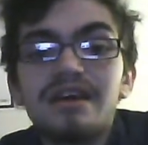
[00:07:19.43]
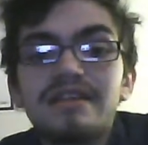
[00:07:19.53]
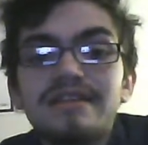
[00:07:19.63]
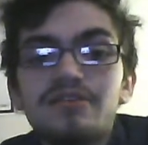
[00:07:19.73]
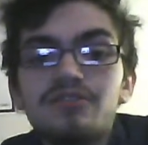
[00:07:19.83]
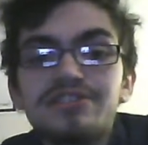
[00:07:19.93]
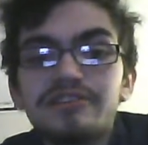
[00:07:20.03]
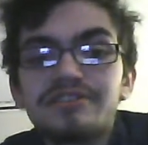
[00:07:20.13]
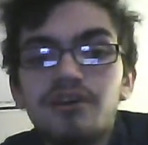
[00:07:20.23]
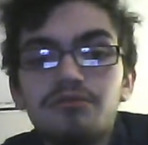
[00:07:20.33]
They was
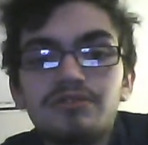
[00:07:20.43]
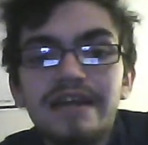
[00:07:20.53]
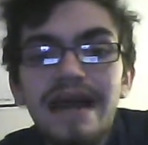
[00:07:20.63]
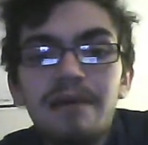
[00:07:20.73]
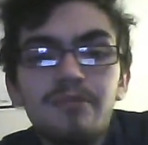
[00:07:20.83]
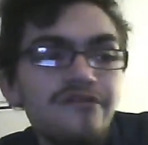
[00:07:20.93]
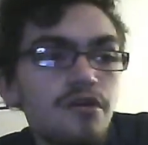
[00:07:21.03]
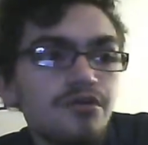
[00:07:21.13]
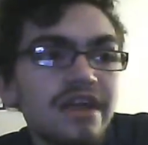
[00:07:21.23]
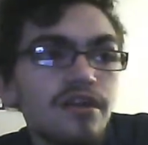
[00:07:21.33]
just those camera
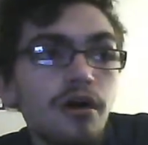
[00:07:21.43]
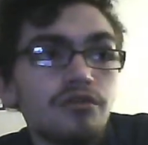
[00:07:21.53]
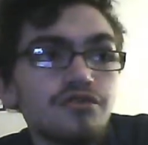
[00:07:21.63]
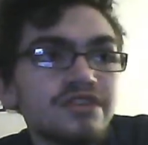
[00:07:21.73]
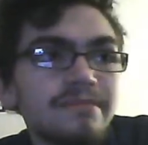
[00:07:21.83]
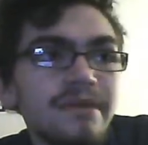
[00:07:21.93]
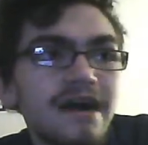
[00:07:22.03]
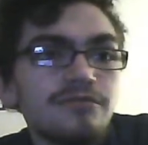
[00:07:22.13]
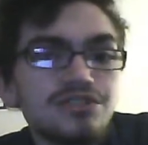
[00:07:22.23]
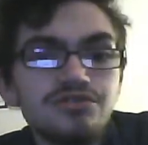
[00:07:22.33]
phone technology that
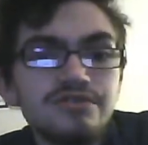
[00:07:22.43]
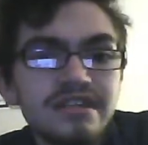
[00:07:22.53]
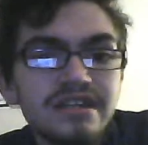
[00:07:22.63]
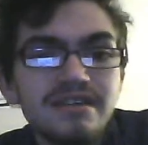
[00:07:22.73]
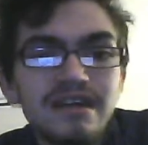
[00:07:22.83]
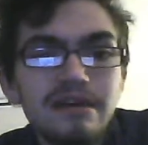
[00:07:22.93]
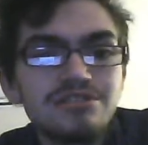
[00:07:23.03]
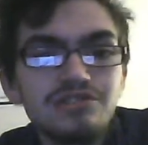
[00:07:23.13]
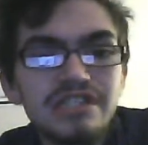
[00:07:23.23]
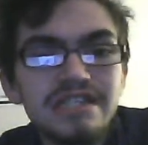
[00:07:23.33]
I was using. I was
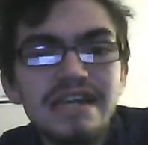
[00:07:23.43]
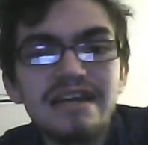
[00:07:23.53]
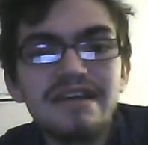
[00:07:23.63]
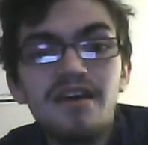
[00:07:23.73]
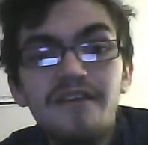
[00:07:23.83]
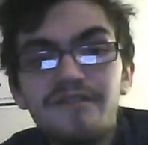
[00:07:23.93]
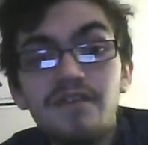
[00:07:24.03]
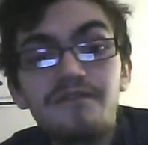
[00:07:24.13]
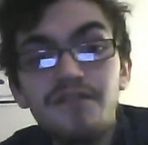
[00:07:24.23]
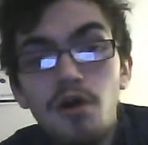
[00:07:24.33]
using like a
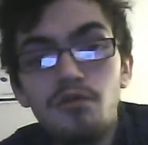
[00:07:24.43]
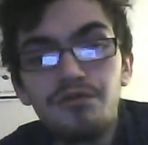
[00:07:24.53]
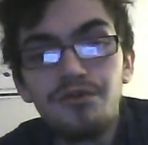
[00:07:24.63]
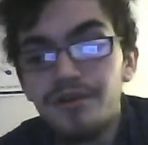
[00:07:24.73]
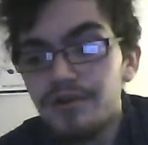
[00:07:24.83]
phone